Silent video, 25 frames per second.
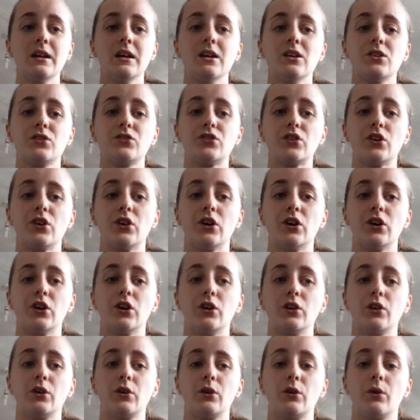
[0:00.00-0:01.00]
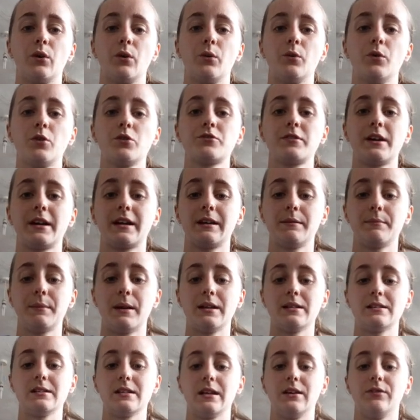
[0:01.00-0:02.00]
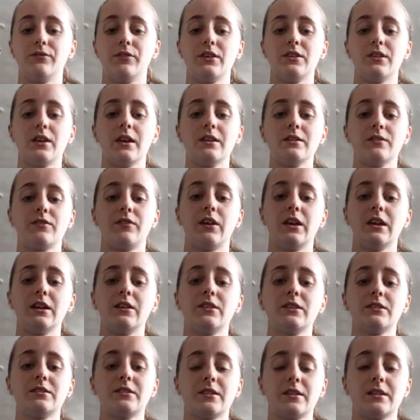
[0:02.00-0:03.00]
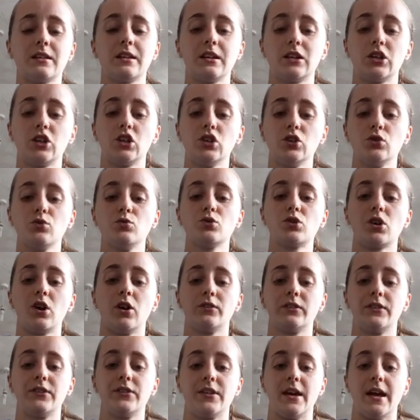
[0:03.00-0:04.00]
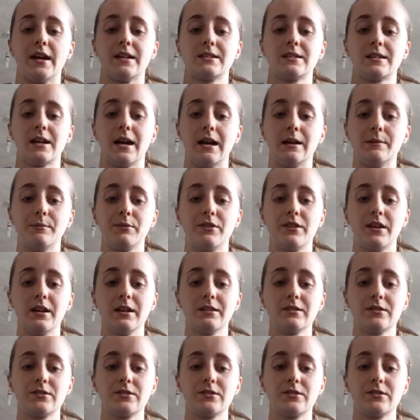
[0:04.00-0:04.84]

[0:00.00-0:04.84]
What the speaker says: So I would recommend if it's an acute onset type thing,